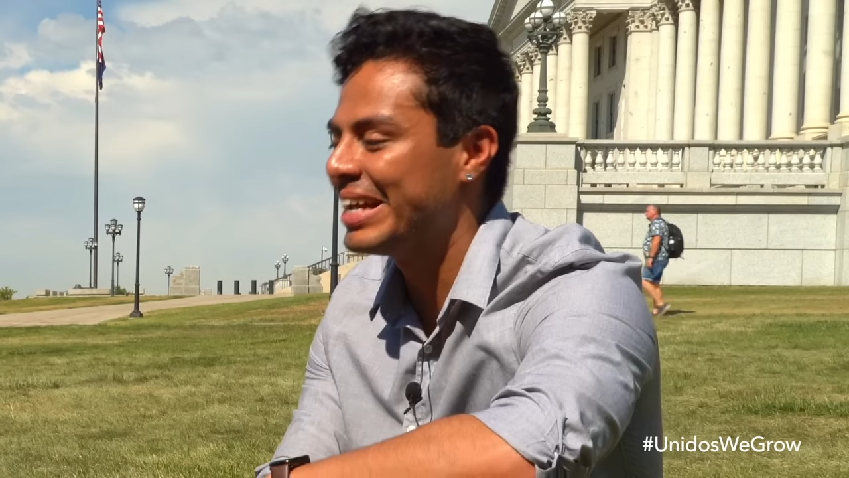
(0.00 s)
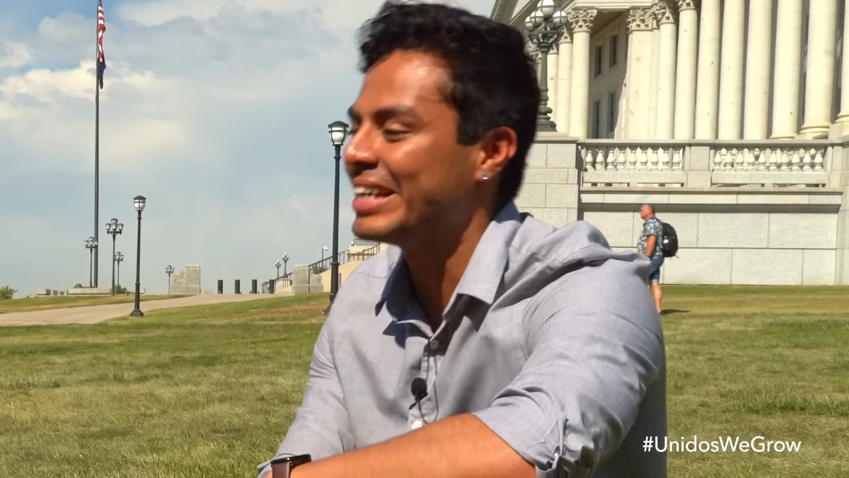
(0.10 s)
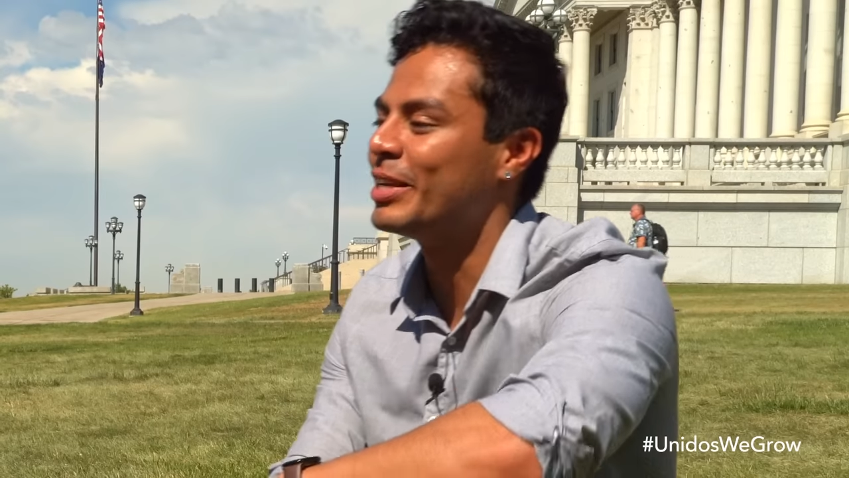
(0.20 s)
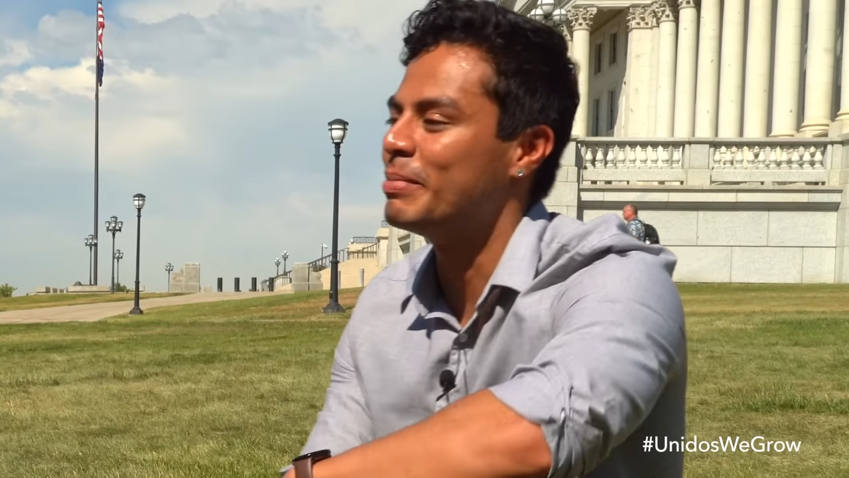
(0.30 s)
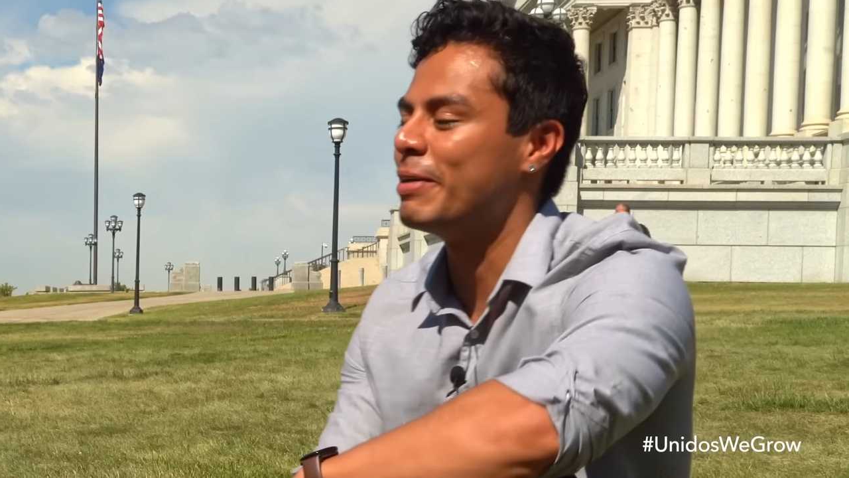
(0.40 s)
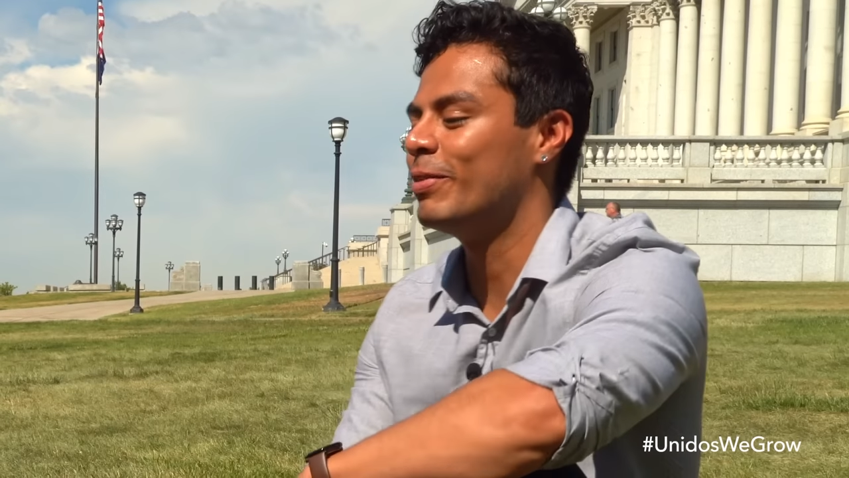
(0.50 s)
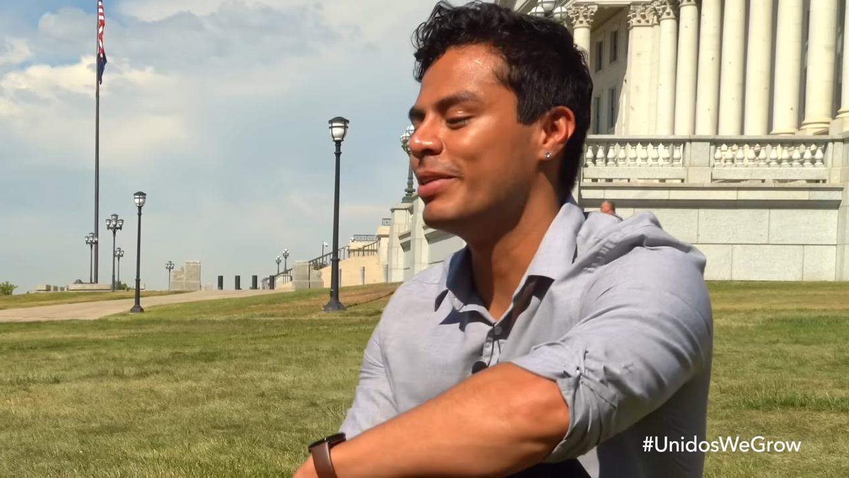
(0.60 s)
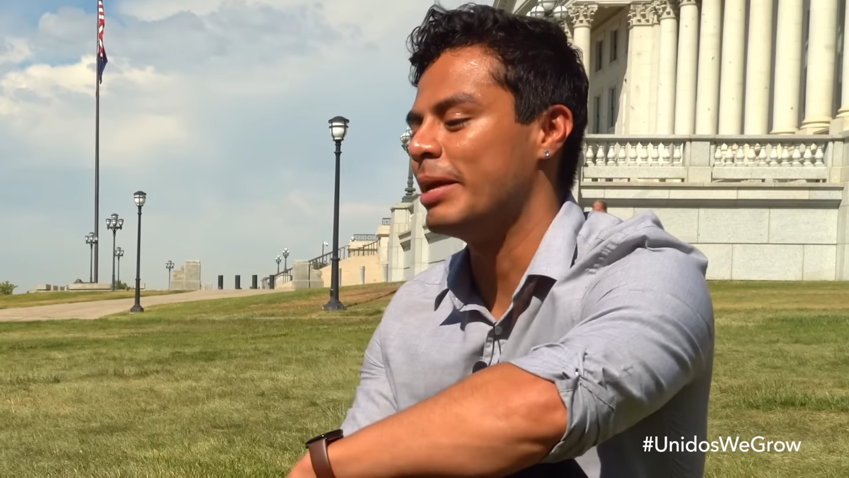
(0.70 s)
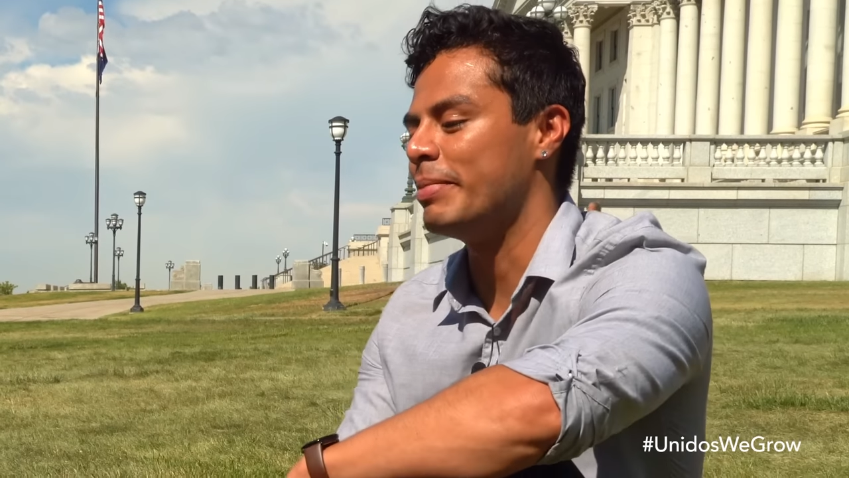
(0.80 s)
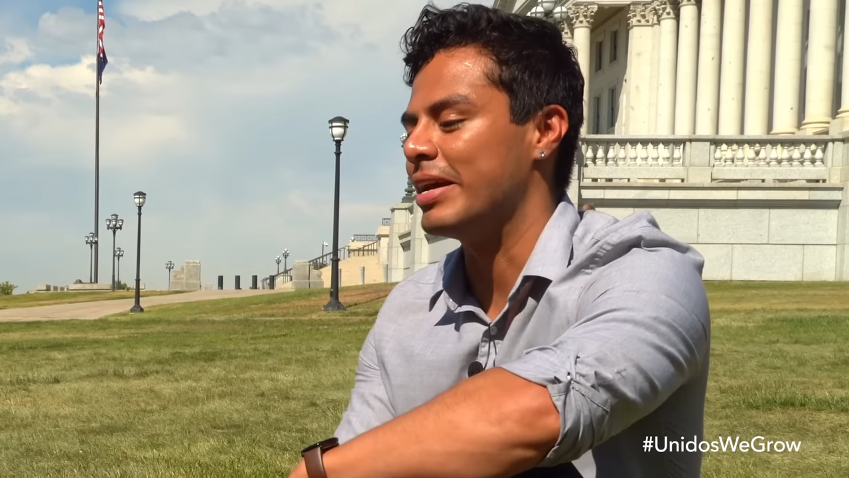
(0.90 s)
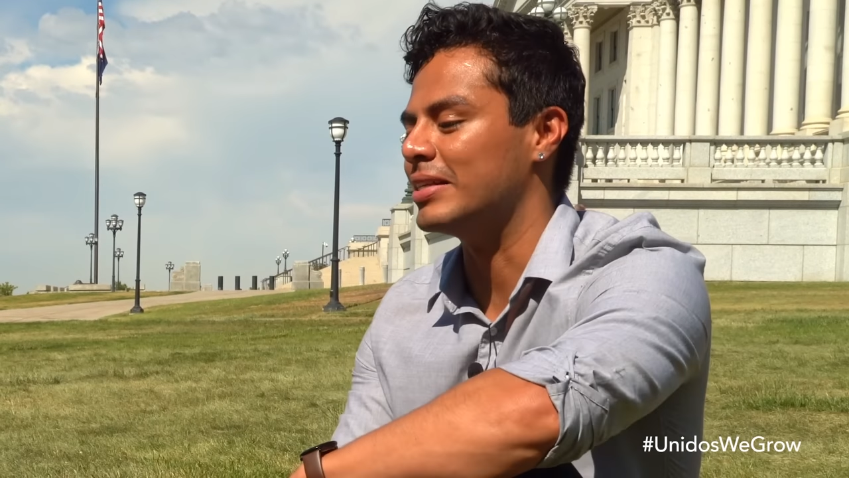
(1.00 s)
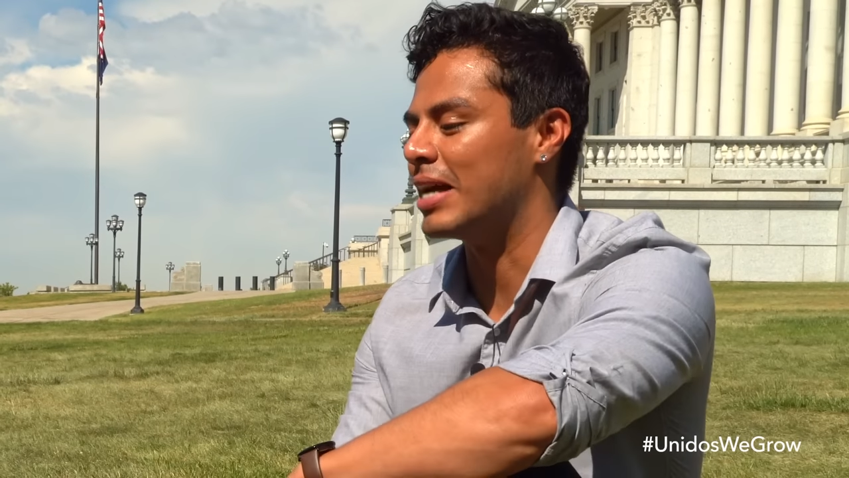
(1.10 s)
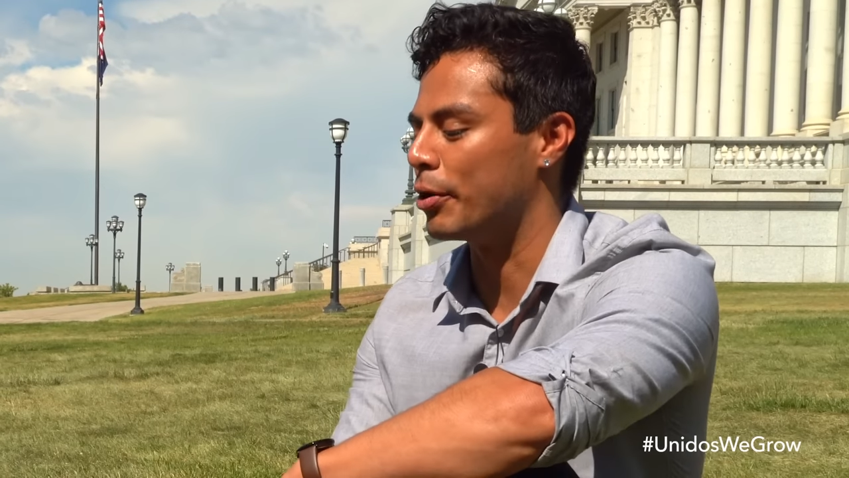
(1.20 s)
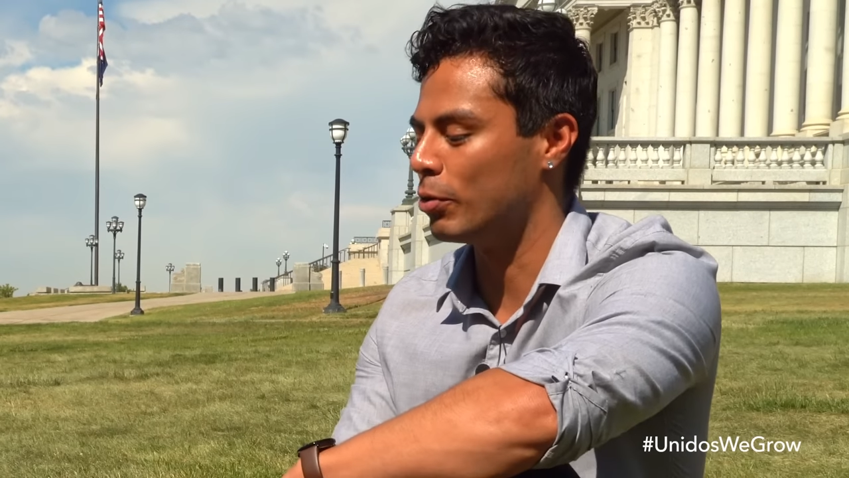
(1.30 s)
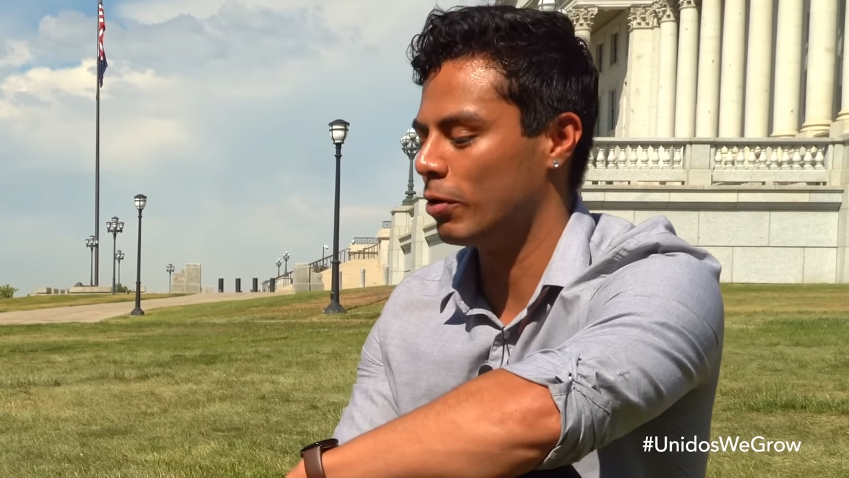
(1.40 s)
Yeah, so my full name is
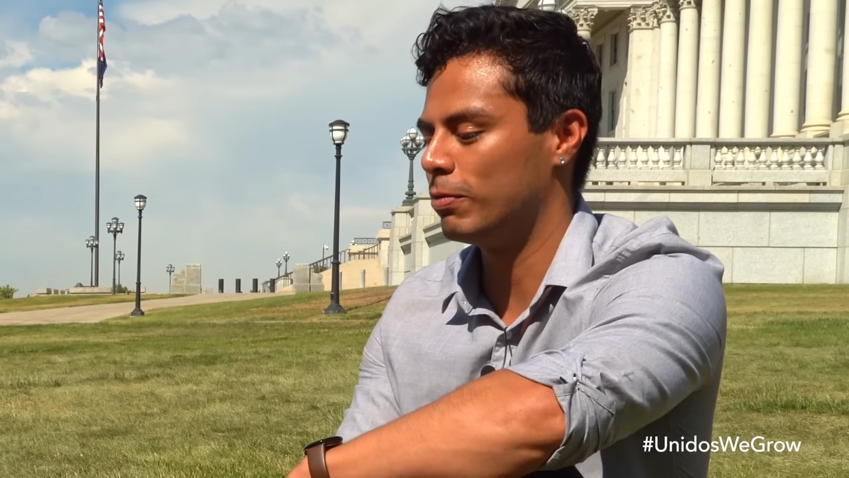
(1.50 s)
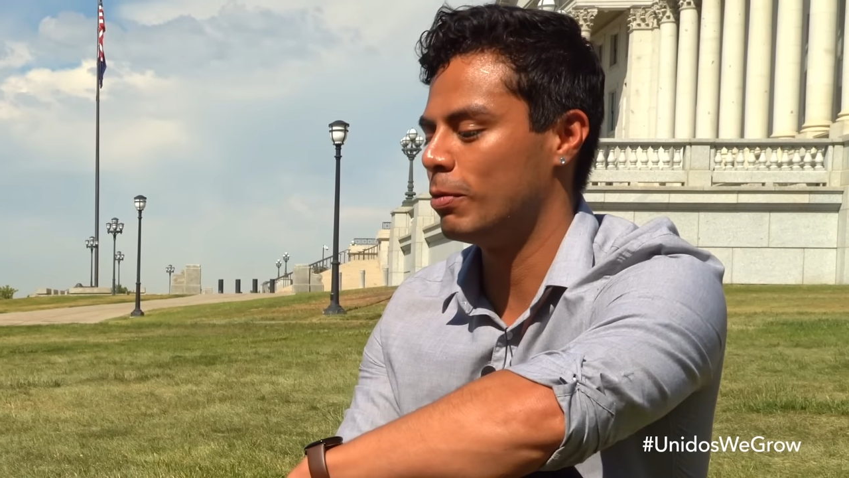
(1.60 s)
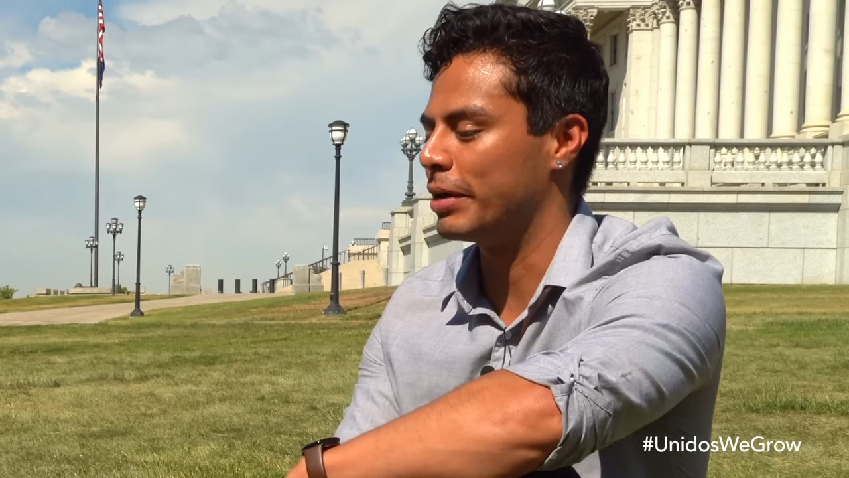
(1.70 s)
Arnulfo